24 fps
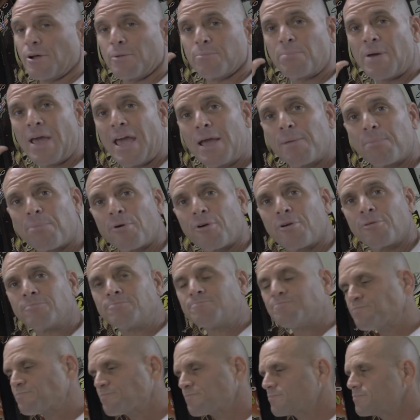on
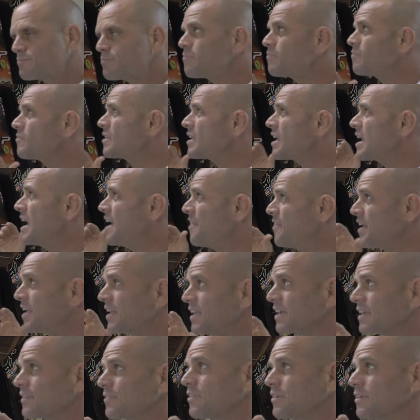paper, and then
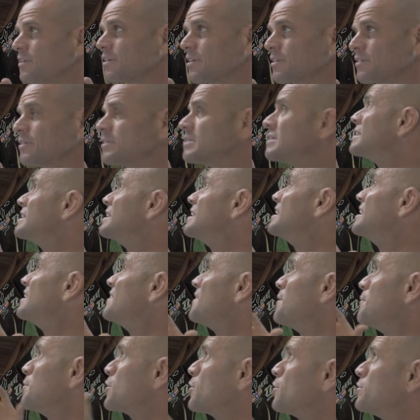
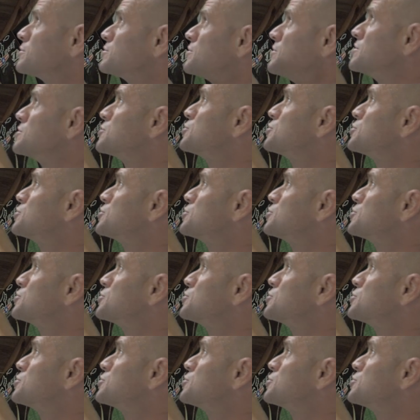we go into the